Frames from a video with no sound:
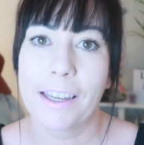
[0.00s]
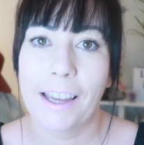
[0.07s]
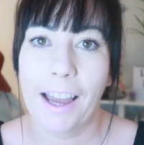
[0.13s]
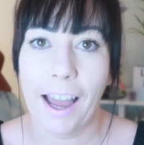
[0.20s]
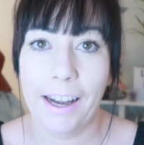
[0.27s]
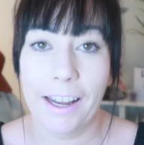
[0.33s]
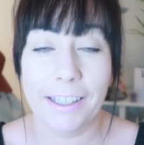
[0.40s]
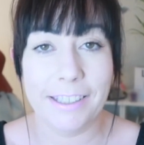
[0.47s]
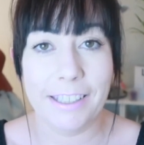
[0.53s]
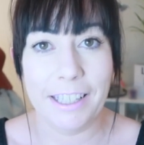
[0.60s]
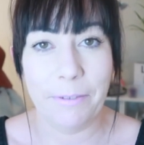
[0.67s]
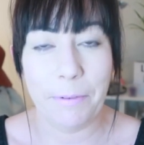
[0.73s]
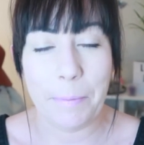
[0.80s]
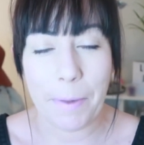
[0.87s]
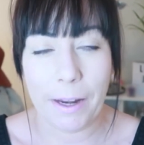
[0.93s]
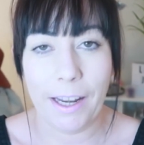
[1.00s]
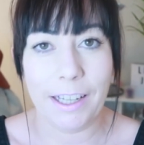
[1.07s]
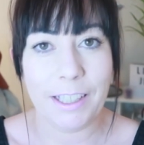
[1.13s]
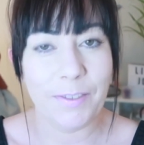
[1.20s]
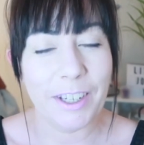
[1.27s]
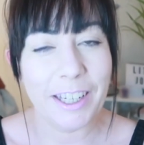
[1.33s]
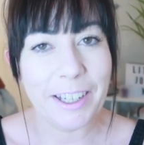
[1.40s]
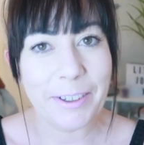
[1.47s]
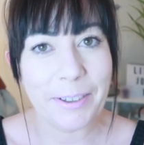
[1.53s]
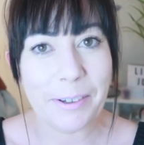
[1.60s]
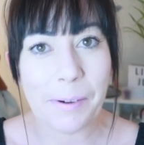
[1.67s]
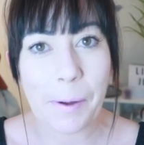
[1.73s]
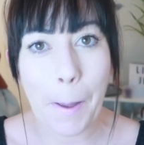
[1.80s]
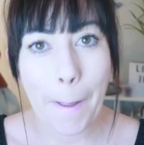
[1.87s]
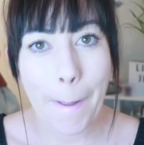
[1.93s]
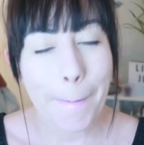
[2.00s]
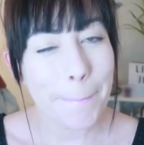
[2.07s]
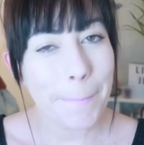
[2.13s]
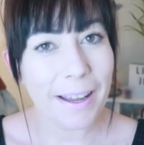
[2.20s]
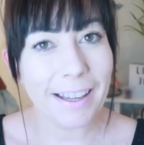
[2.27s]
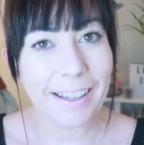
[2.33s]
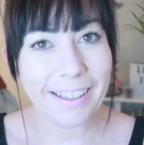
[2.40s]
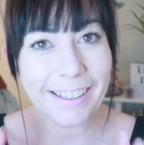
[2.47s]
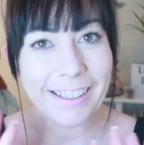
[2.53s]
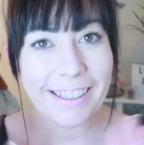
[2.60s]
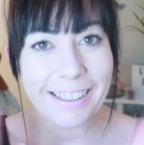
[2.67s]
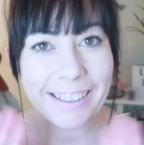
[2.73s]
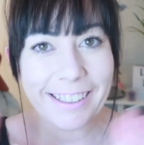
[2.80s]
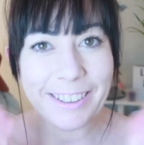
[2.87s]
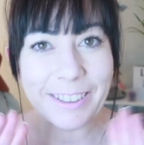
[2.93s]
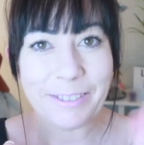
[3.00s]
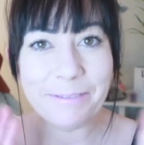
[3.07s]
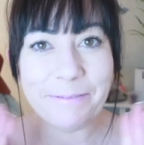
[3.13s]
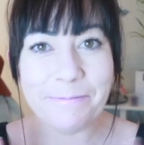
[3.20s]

and I'll see you in my next video. Bye.